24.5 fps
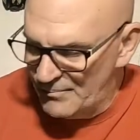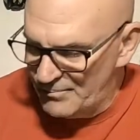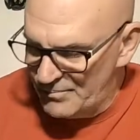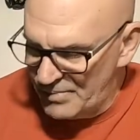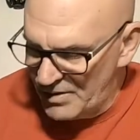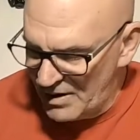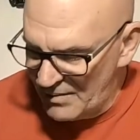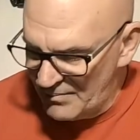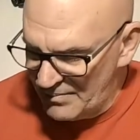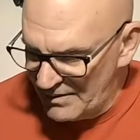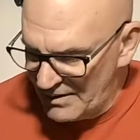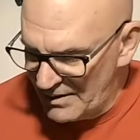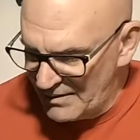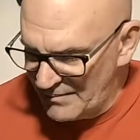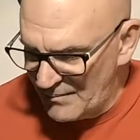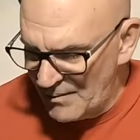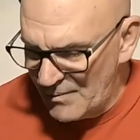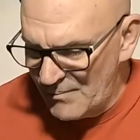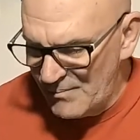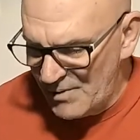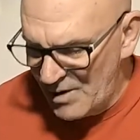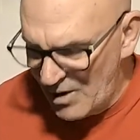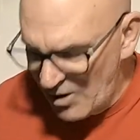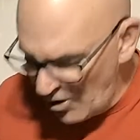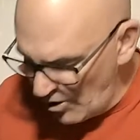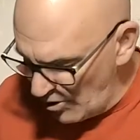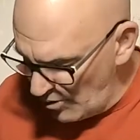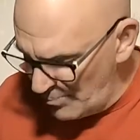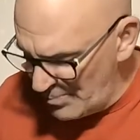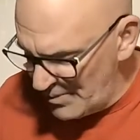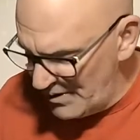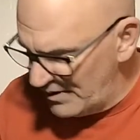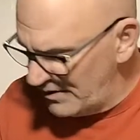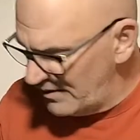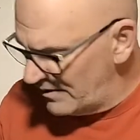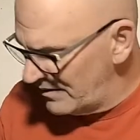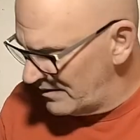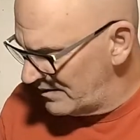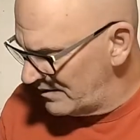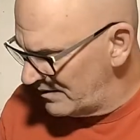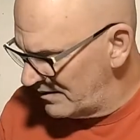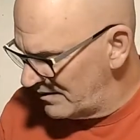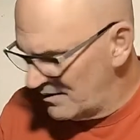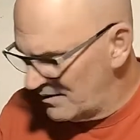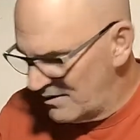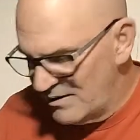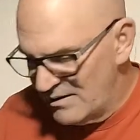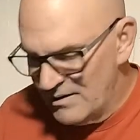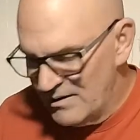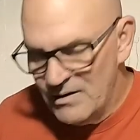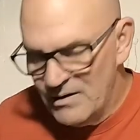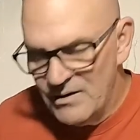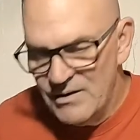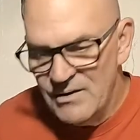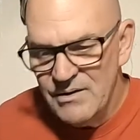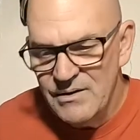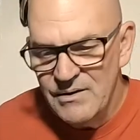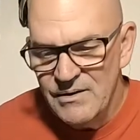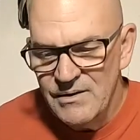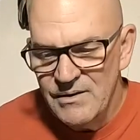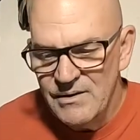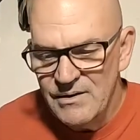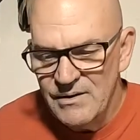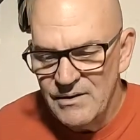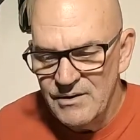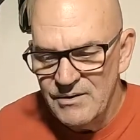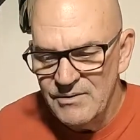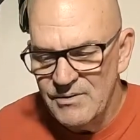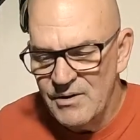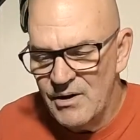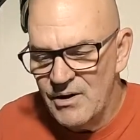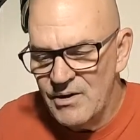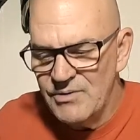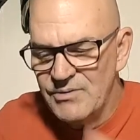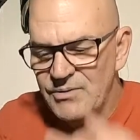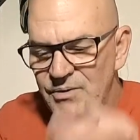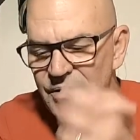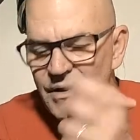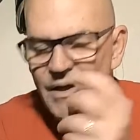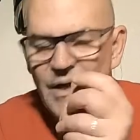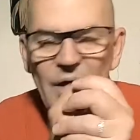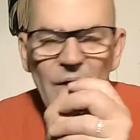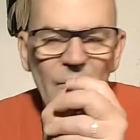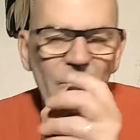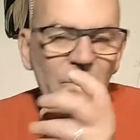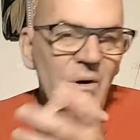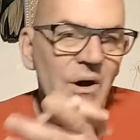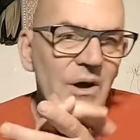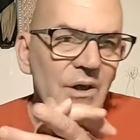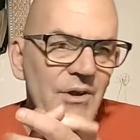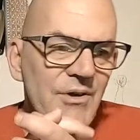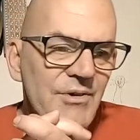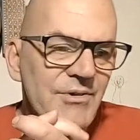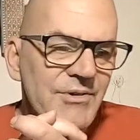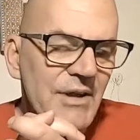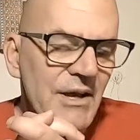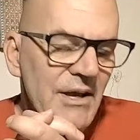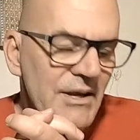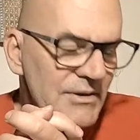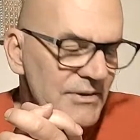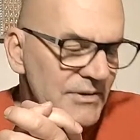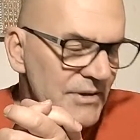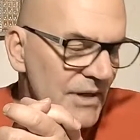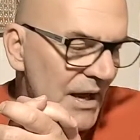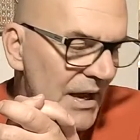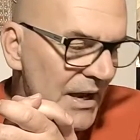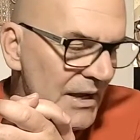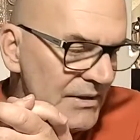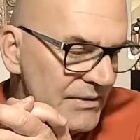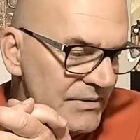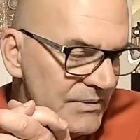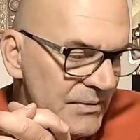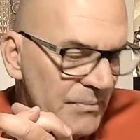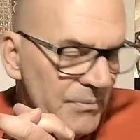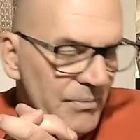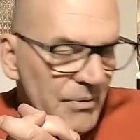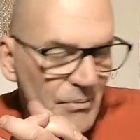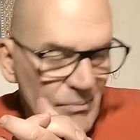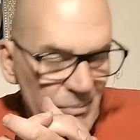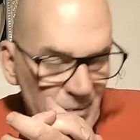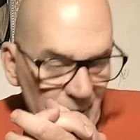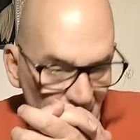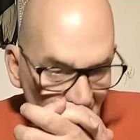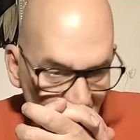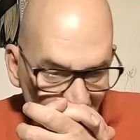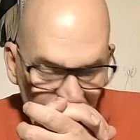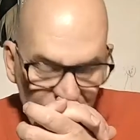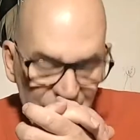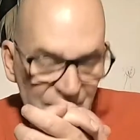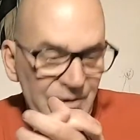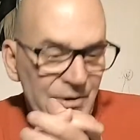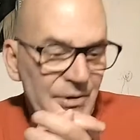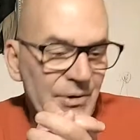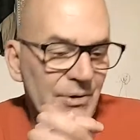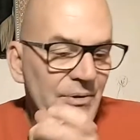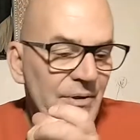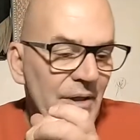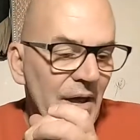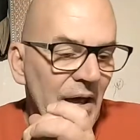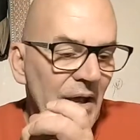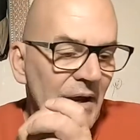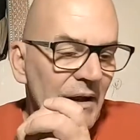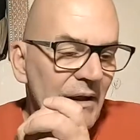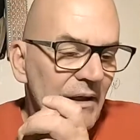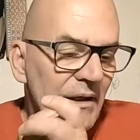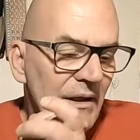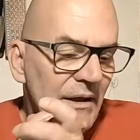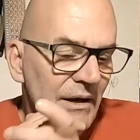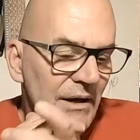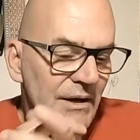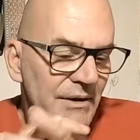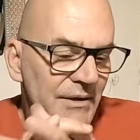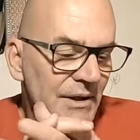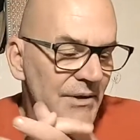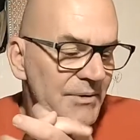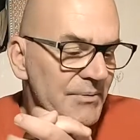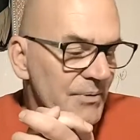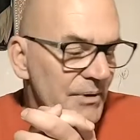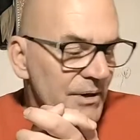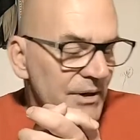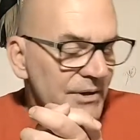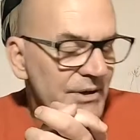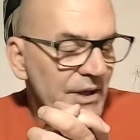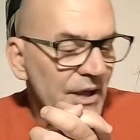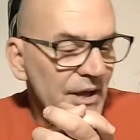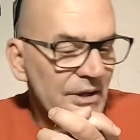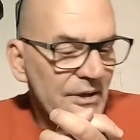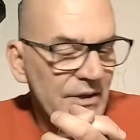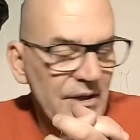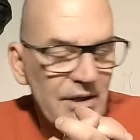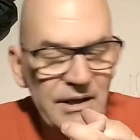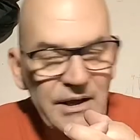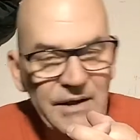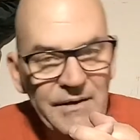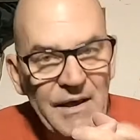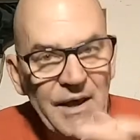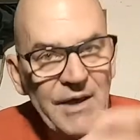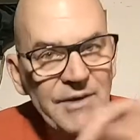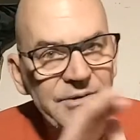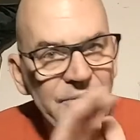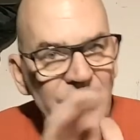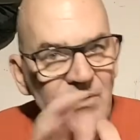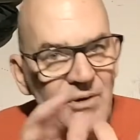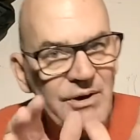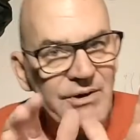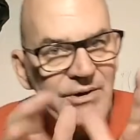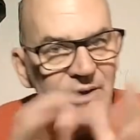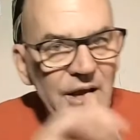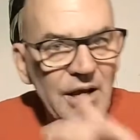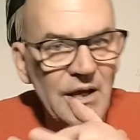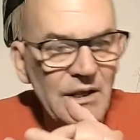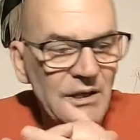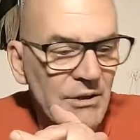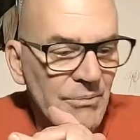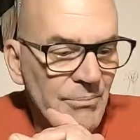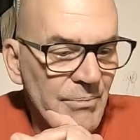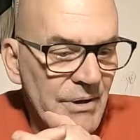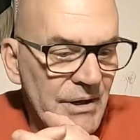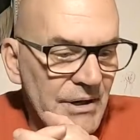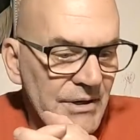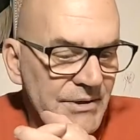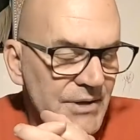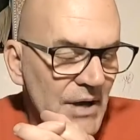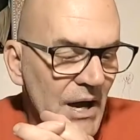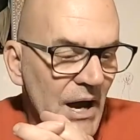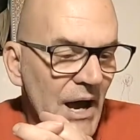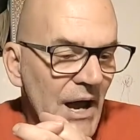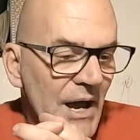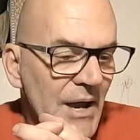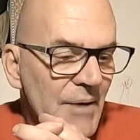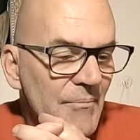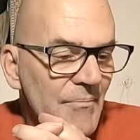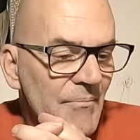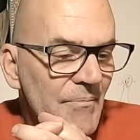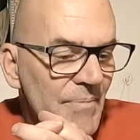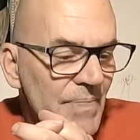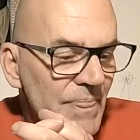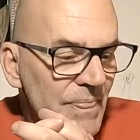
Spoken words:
I'm hoping, as long as the weather stays nice, we'll be able to do that, because that's going to take, again, that's going to take a little bit of time